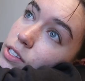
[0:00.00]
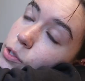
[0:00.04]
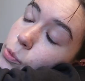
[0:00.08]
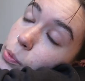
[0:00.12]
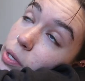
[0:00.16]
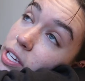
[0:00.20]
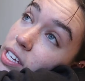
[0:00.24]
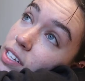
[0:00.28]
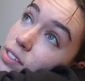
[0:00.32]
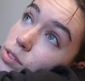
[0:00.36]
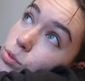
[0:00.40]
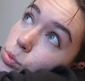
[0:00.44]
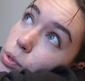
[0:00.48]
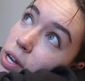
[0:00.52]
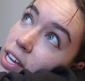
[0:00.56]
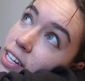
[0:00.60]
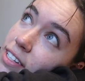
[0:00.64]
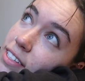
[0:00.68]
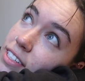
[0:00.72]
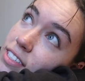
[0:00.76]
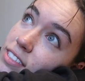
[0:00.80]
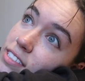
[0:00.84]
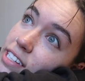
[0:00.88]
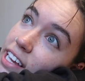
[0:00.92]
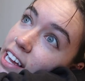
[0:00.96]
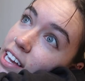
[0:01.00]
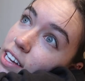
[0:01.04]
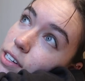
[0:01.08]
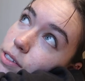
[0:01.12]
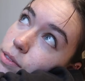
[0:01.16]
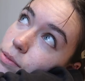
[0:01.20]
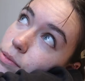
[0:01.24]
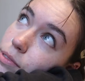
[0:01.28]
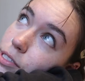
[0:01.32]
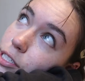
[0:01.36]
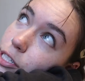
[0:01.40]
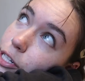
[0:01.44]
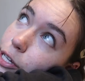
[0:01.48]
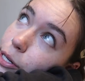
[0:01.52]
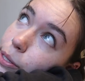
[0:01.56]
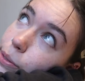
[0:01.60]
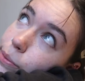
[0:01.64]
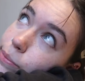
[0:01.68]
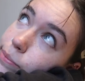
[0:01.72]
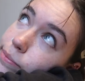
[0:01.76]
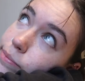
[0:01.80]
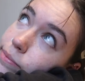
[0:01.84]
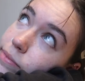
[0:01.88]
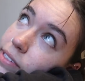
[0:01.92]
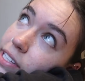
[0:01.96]
The week is winding down, you
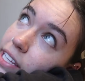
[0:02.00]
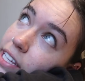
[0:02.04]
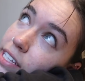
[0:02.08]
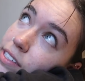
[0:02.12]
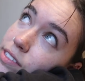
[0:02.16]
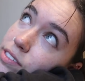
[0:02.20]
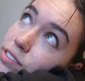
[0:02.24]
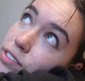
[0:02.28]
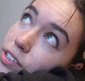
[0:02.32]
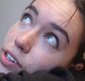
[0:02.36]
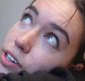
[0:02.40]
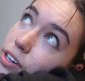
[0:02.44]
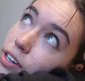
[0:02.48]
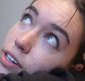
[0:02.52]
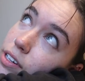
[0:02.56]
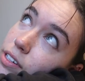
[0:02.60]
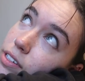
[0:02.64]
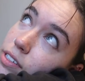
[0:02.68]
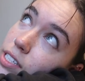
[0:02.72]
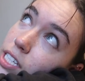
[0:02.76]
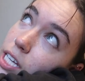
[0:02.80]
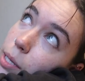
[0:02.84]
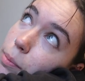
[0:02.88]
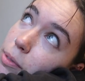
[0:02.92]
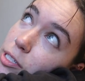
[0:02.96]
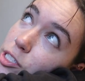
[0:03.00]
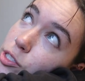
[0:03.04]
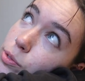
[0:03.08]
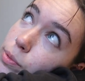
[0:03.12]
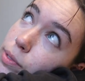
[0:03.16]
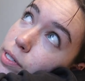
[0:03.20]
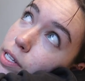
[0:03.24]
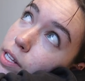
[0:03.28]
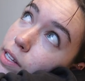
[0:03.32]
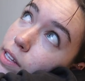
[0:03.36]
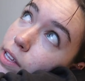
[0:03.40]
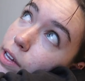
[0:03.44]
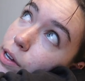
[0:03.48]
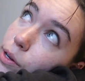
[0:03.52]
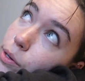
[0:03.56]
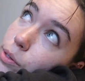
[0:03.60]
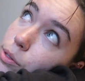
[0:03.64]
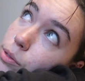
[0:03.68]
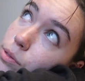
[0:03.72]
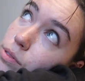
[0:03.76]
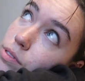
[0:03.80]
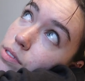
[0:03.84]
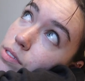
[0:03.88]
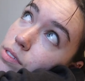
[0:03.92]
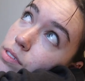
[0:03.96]
know? Things are coming to a
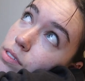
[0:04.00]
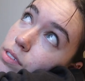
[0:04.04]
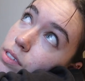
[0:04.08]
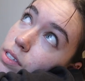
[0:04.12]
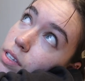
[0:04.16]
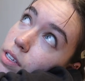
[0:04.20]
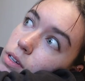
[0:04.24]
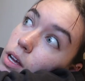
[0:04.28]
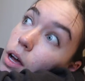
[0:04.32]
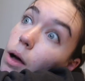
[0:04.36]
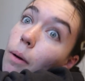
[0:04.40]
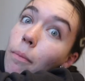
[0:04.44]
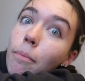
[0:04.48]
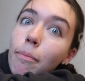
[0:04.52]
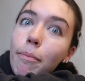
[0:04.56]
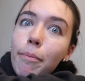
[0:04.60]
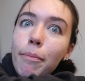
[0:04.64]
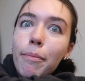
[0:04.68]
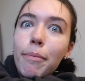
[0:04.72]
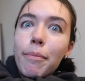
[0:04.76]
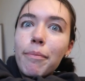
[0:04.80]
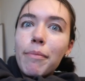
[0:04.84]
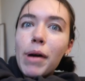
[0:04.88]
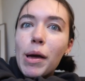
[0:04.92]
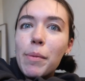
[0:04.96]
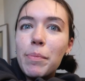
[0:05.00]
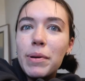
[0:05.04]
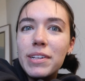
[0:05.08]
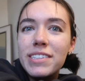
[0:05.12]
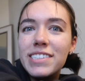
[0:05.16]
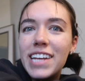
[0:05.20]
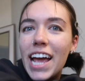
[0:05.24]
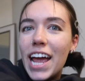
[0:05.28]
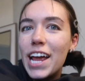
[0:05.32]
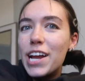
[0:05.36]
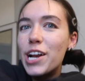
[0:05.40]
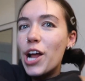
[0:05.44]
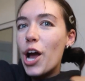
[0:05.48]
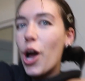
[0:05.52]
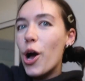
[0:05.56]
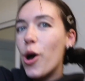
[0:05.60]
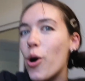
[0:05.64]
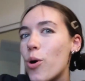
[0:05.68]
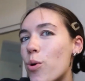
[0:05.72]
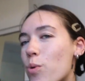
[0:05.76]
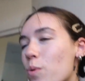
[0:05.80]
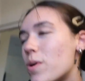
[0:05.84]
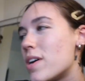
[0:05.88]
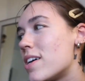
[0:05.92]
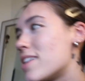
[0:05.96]
close. My potato.
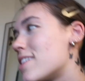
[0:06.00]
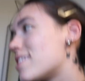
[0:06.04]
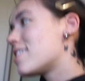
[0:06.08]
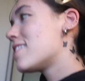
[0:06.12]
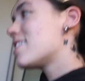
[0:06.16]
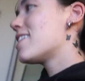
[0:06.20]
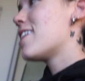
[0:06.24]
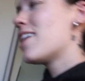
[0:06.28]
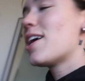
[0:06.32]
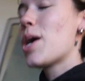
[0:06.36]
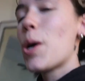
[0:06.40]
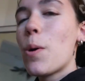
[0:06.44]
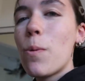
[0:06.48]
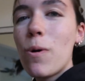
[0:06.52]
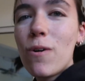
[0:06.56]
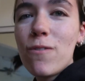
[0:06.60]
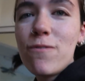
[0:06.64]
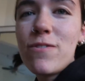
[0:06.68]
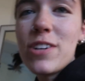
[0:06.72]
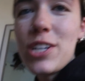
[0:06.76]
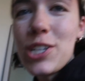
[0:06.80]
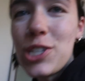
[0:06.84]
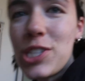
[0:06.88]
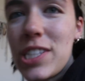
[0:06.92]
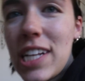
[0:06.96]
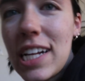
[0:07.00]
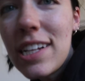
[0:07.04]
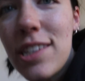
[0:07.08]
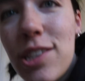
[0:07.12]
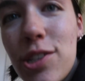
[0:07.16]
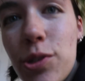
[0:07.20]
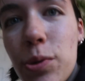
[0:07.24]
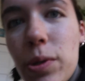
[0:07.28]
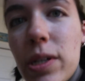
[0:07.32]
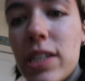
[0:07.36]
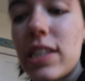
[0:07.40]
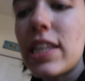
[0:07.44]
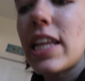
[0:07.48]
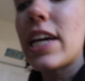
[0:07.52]
We'll finish that story